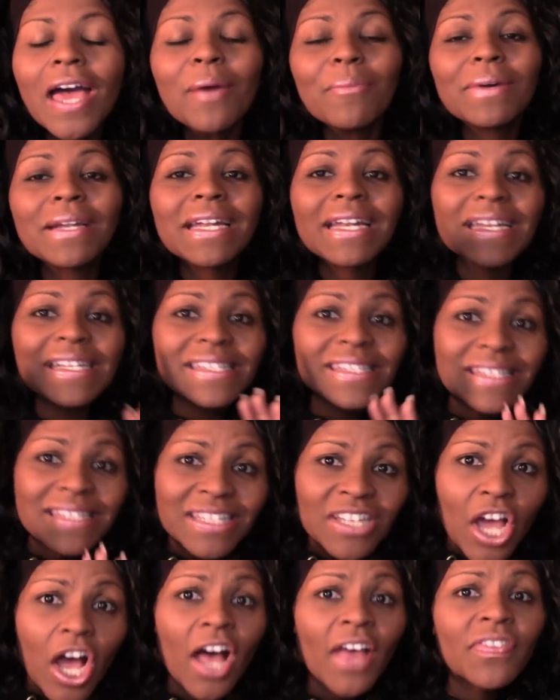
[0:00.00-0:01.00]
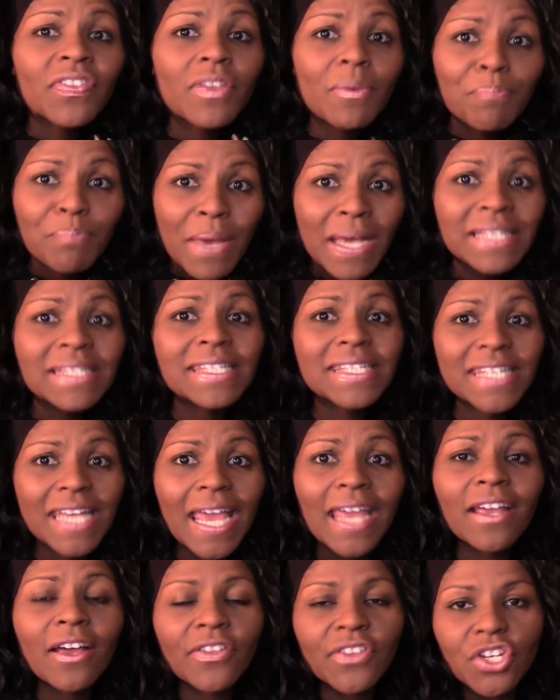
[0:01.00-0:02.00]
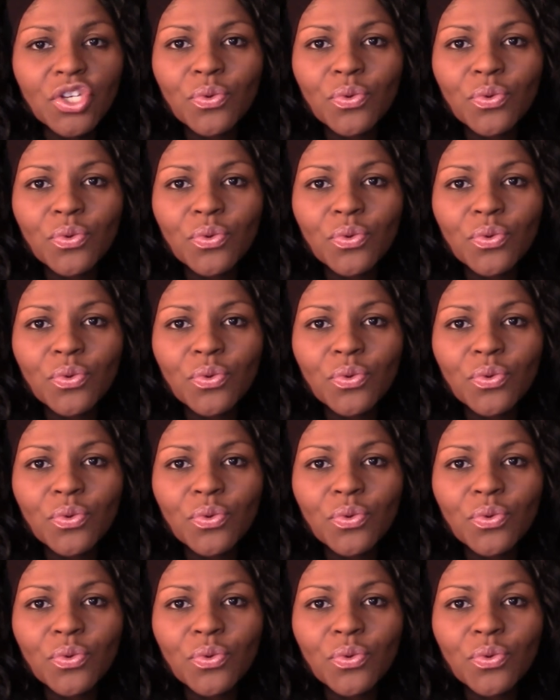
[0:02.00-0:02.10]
but it is not the best day on the